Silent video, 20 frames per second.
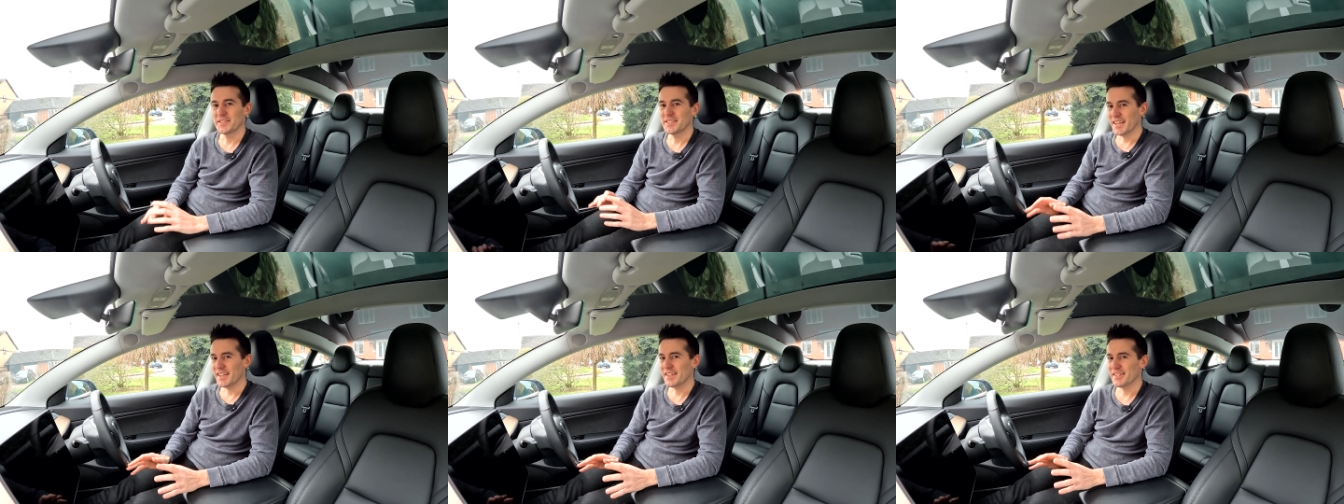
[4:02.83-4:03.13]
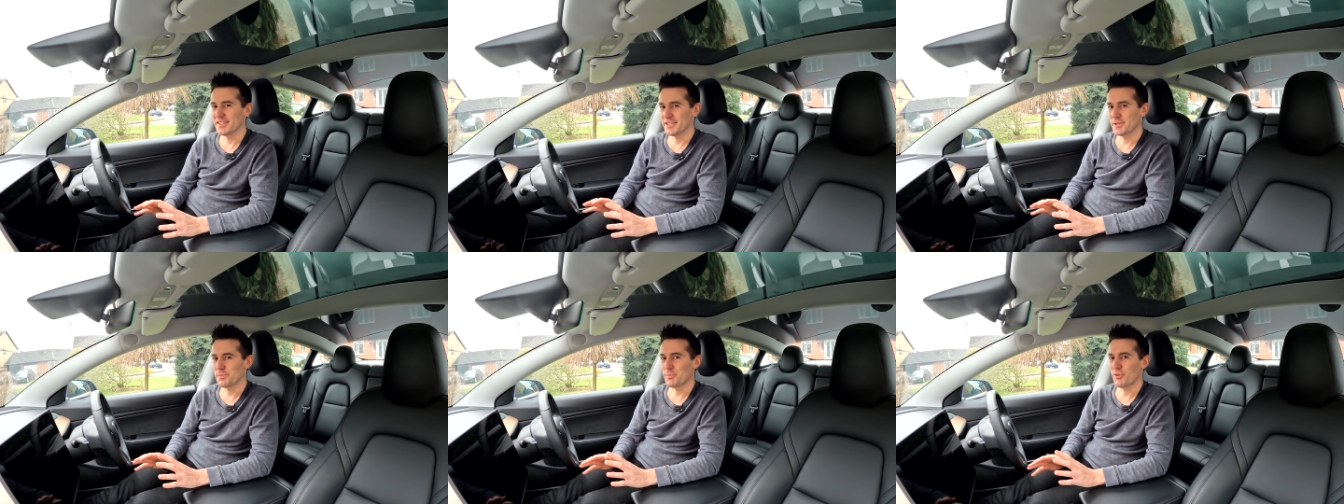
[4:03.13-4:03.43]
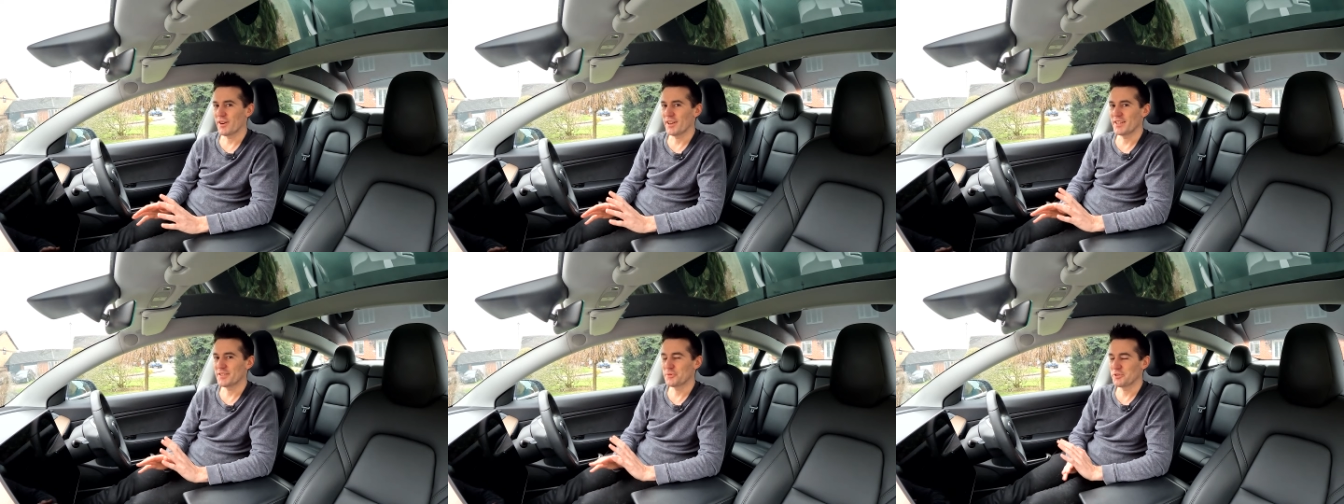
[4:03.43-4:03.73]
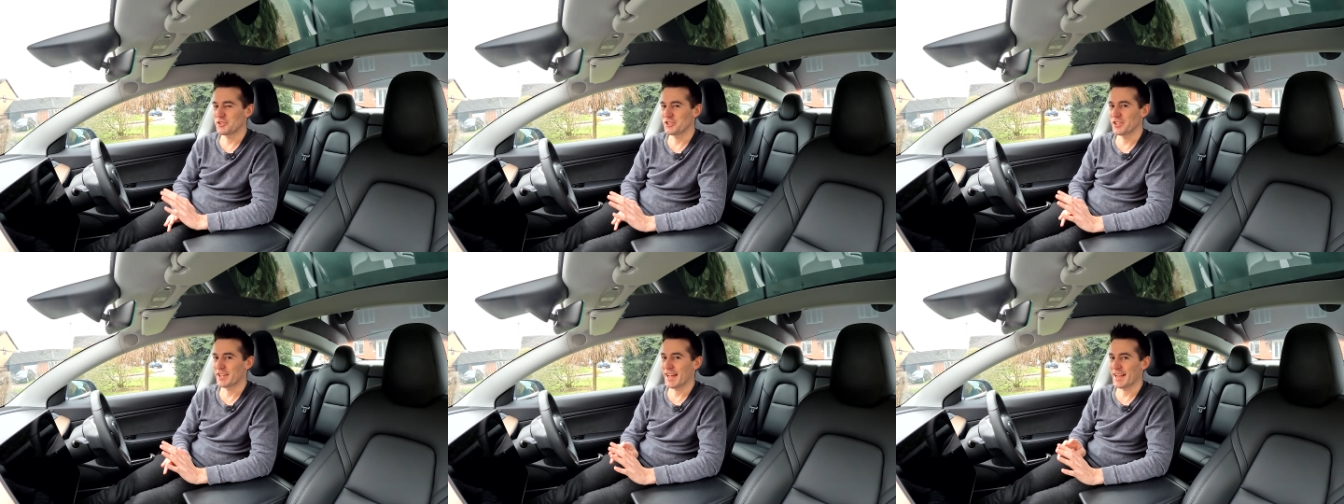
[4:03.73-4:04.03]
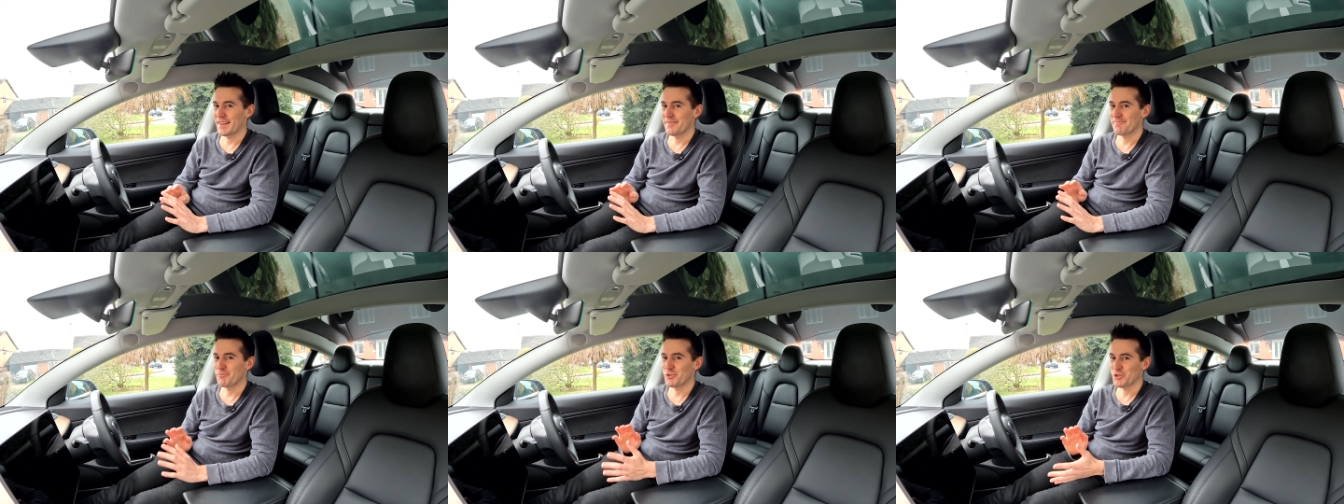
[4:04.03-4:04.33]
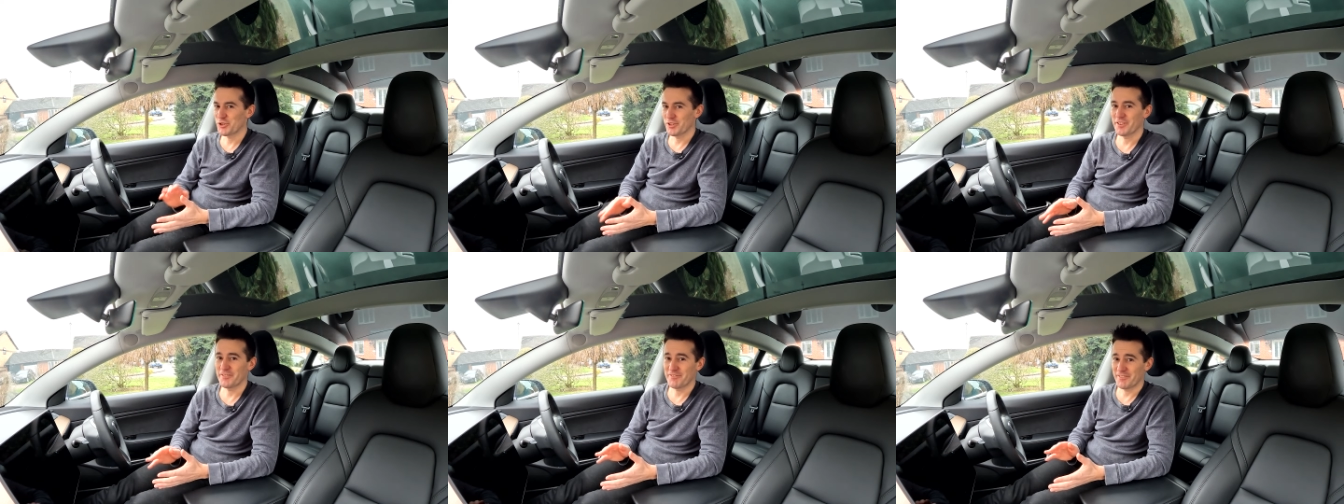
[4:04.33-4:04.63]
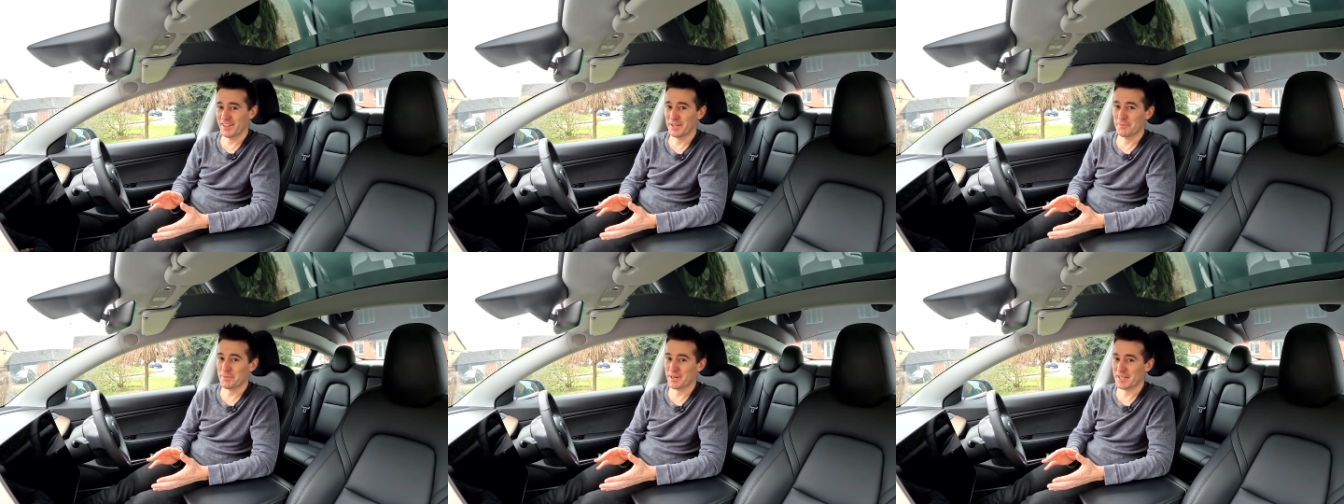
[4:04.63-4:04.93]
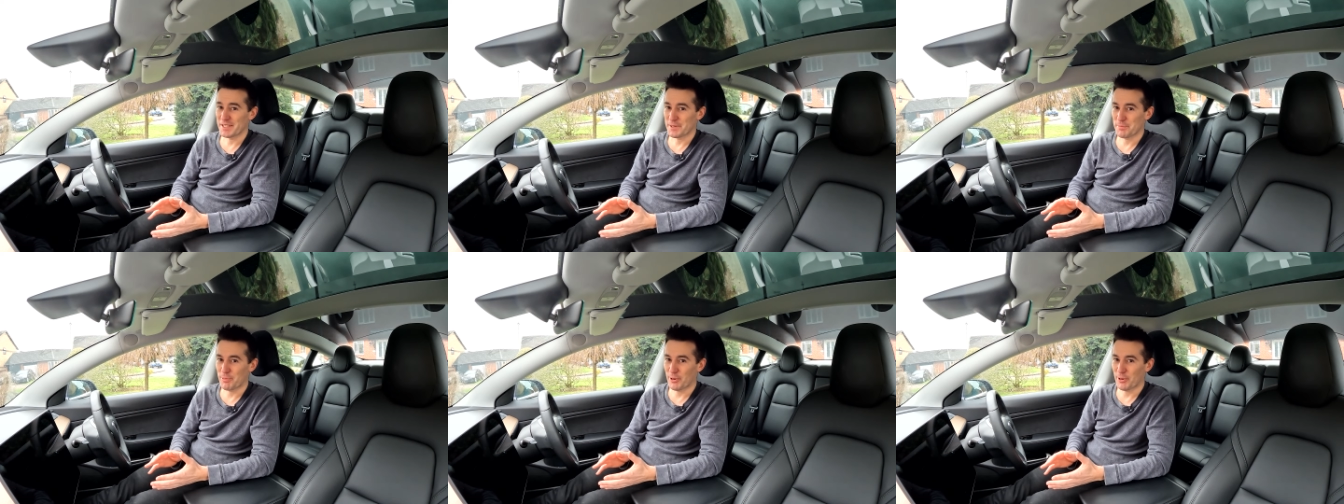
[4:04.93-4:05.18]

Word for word: The second surprise, which again shouldn't have really been a